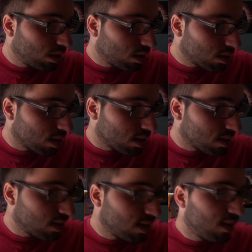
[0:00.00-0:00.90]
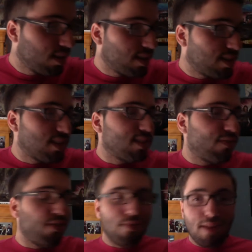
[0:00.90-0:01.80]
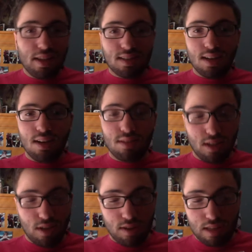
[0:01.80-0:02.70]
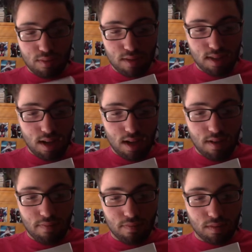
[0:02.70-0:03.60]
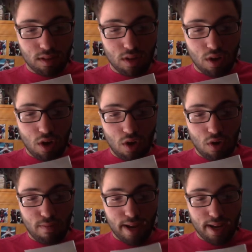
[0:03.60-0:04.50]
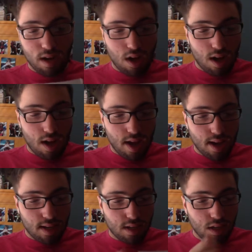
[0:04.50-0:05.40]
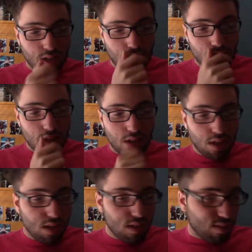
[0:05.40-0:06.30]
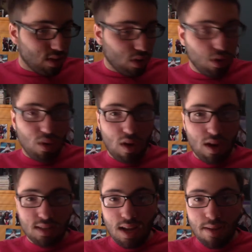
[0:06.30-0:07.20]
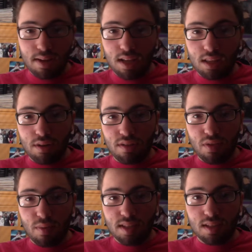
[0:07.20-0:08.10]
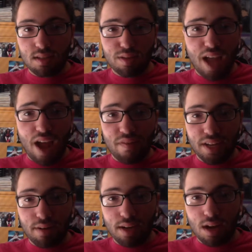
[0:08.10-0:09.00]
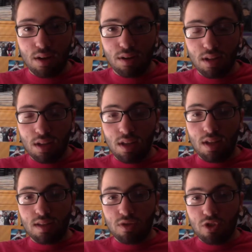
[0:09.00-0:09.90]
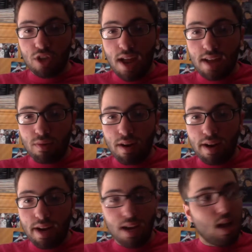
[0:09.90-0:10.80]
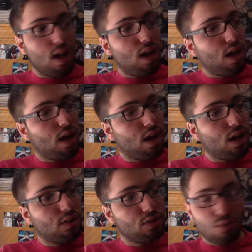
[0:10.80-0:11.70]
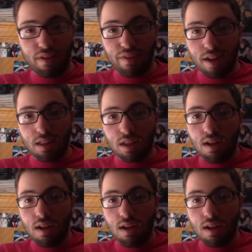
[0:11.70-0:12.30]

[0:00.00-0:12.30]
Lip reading: What's this? This is a few months ago, too. This was, oh my god. This was a long time ago. I thought it was a few months ago. This was half a year ago. This was January 25th.